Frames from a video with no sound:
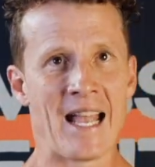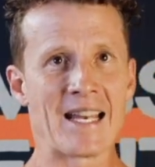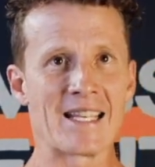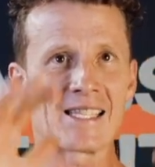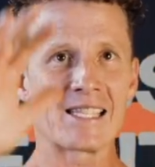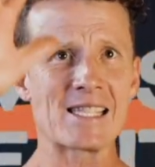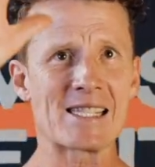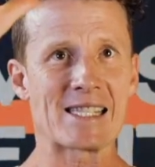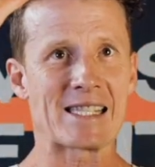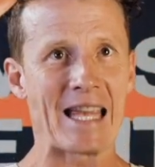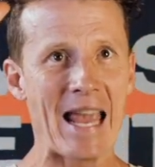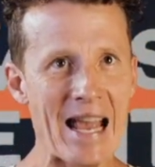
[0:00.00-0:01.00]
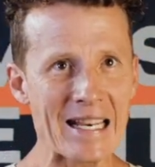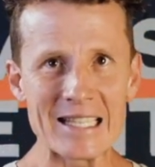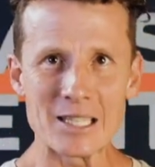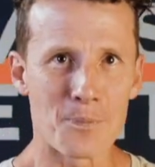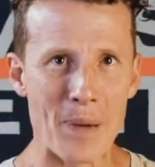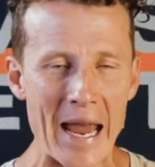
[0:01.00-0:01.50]
and he's just
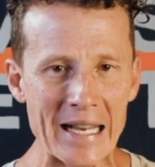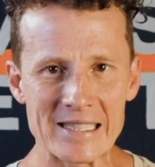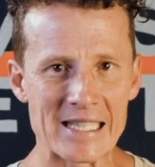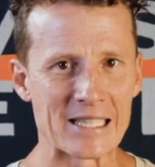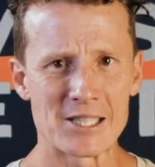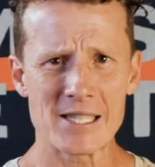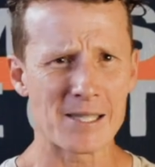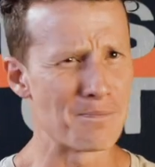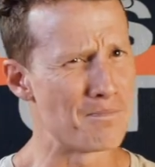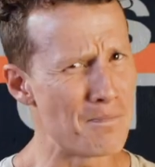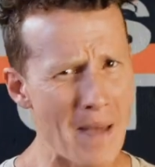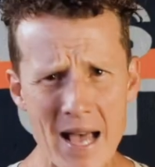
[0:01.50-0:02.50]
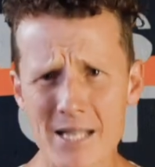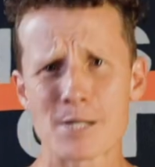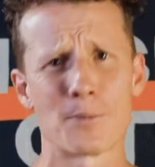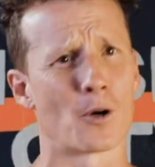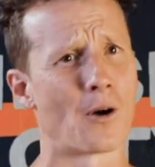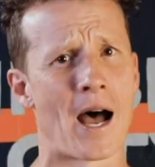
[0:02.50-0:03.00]
scanning the painting, just
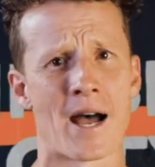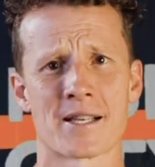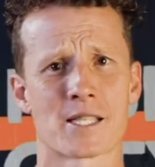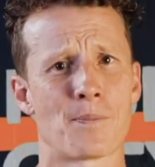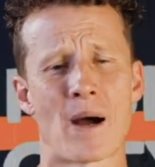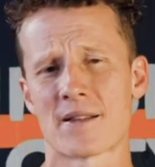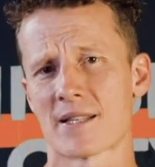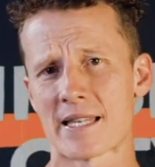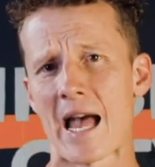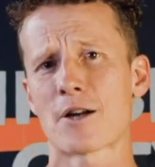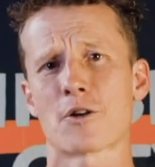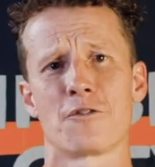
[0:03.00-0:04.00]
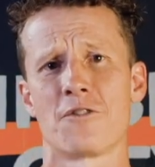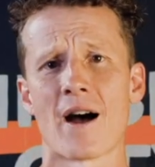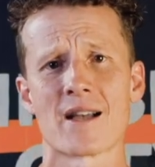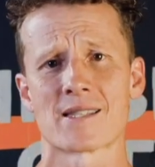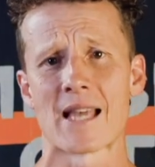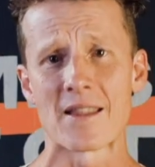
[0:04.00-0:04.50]
mesmerized by the
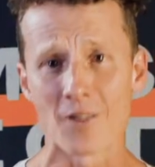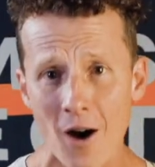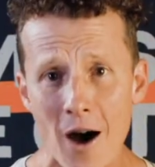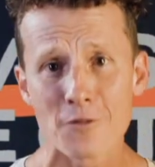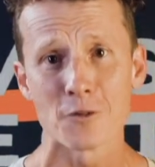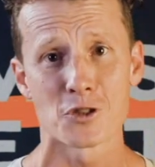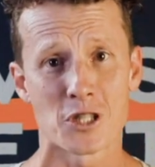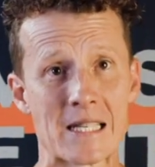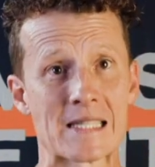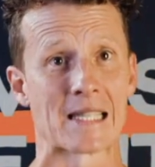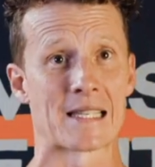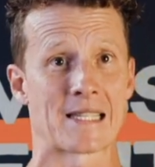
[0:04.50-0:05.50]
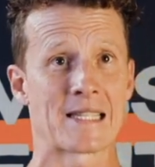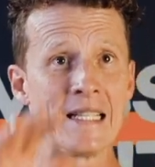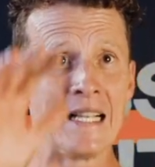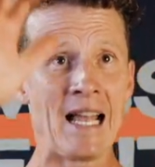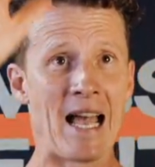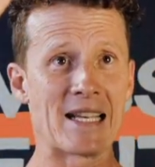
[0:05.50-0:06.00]
sacrifice and the love of Jesus.
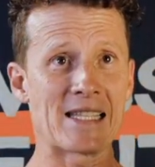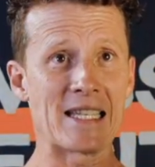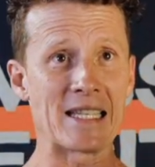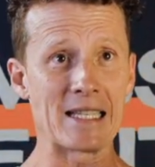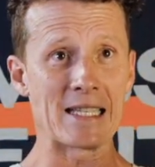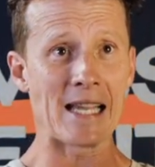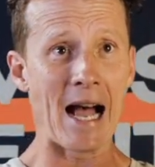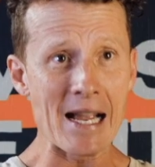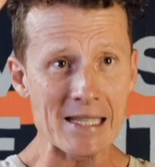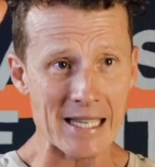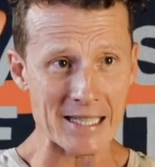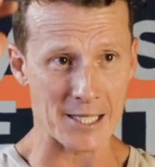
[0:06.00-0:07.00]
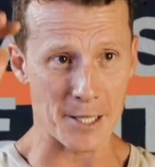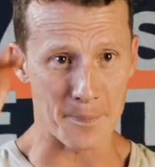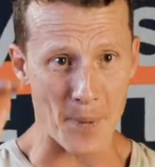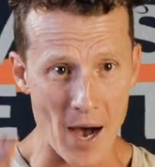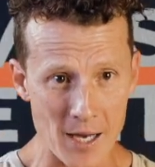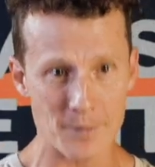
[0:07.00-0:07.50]
And as he, his eyes get to the
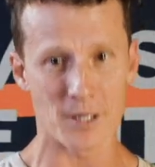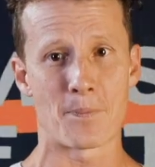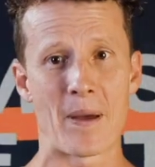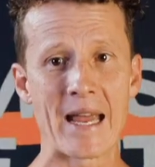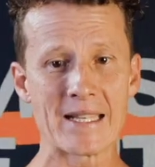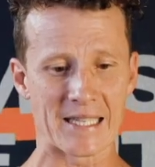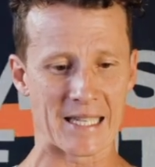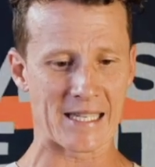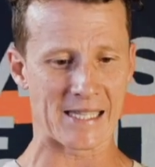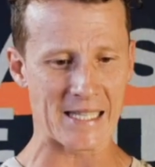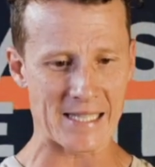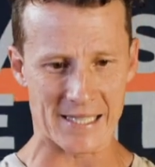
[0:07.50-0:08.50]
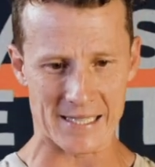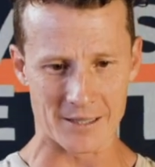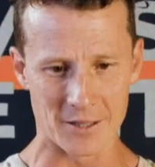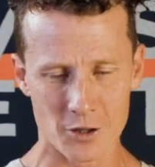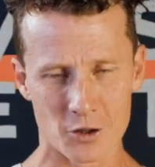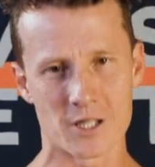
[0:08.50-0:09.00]
bottom of the painting, he sees this
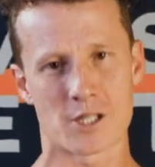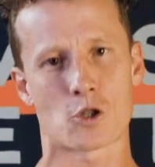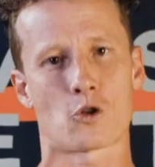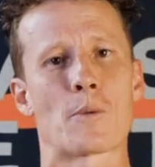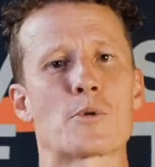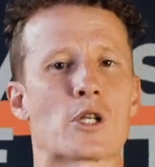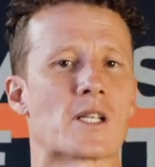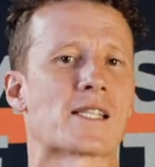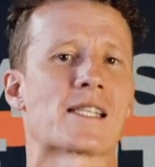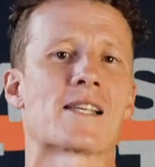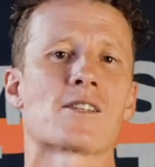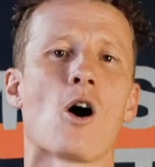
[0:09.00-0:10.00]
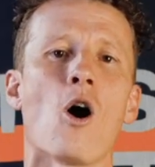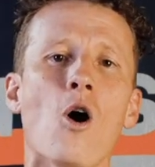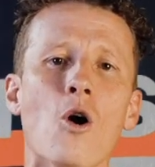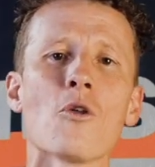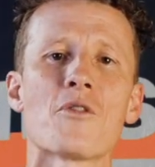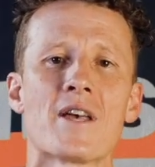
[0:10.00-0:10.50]
little inscription says,
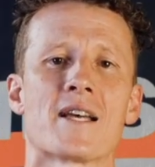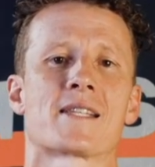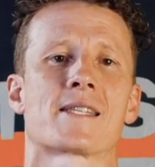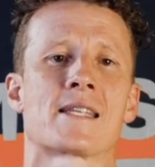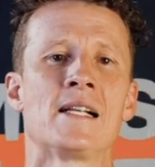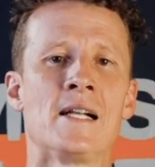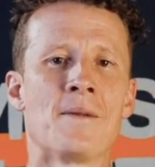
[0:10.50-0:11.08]
All this